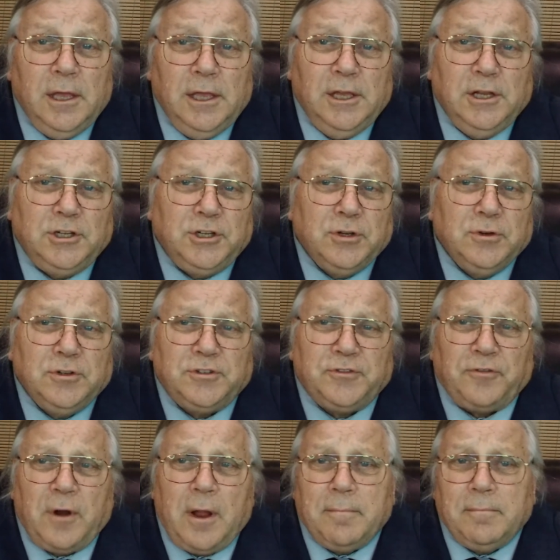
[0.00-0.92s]
Issues
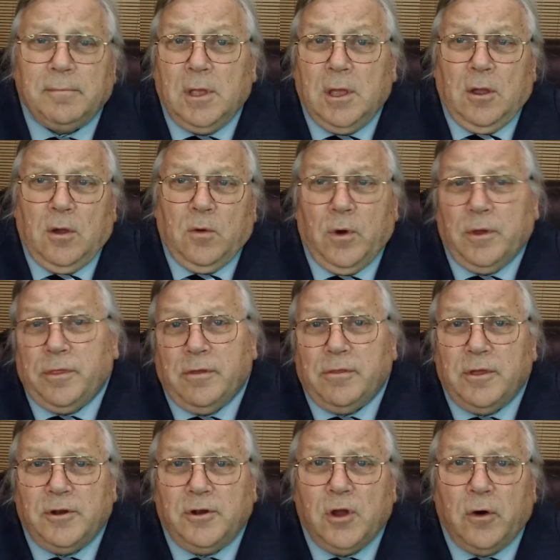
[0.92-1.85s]
from whether
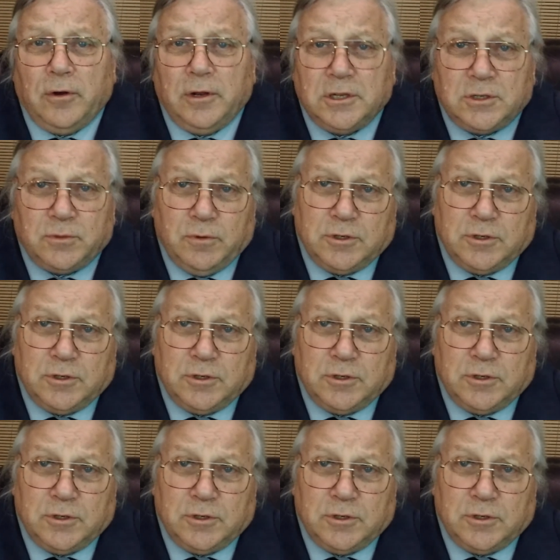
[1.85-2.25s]
the notice